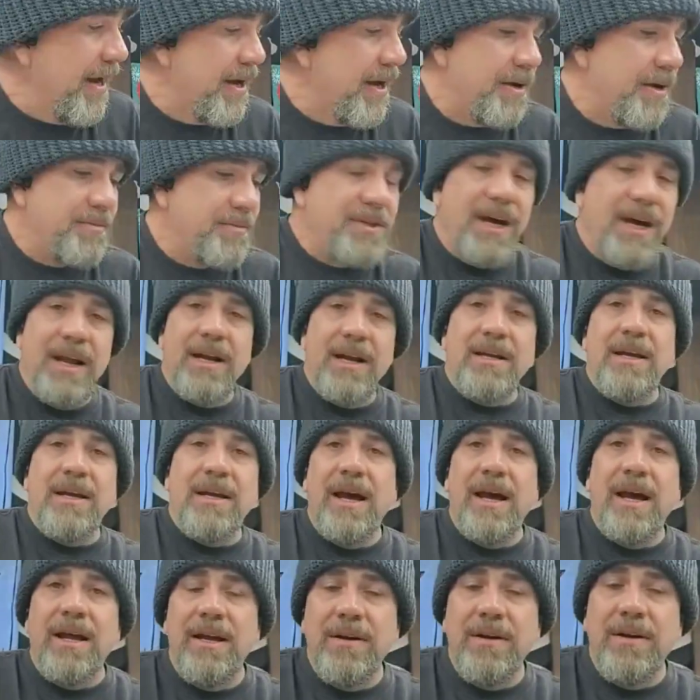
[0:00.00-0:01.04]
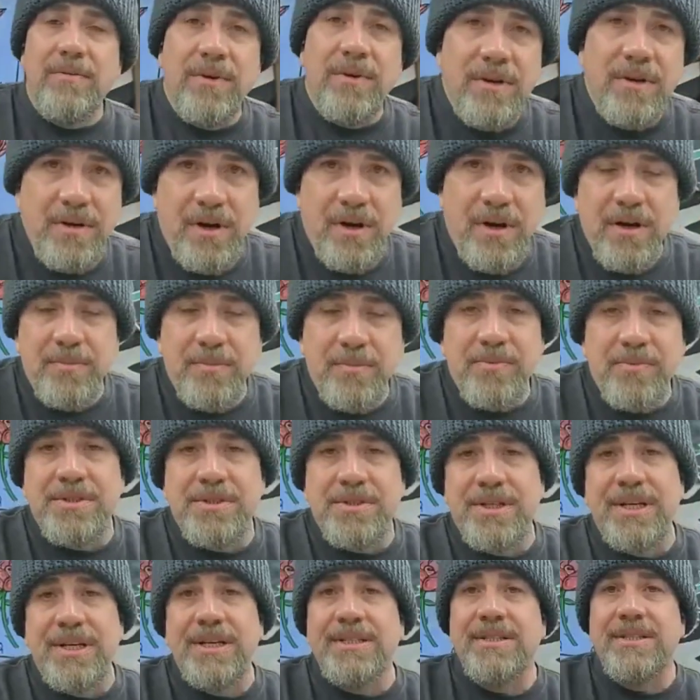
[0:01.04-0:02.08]
am dedicated
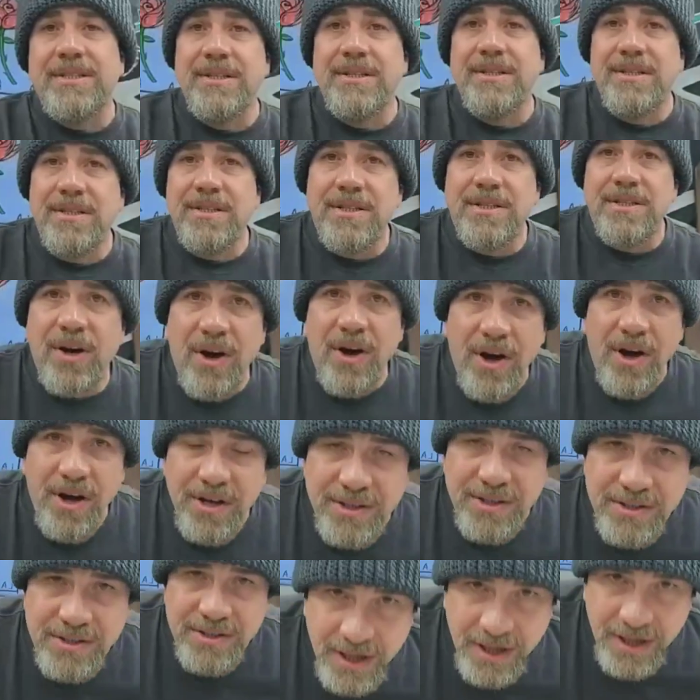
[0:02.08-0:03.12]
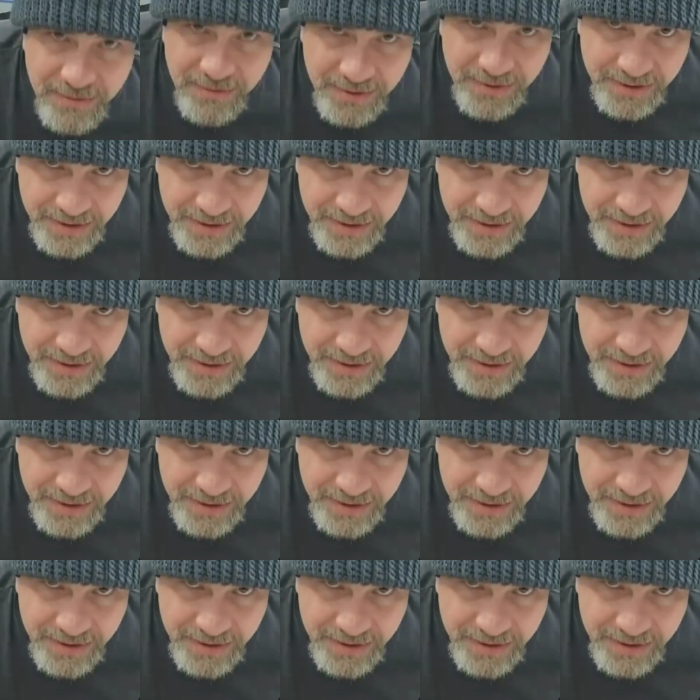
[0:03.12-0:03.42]
100% to this cause. I want to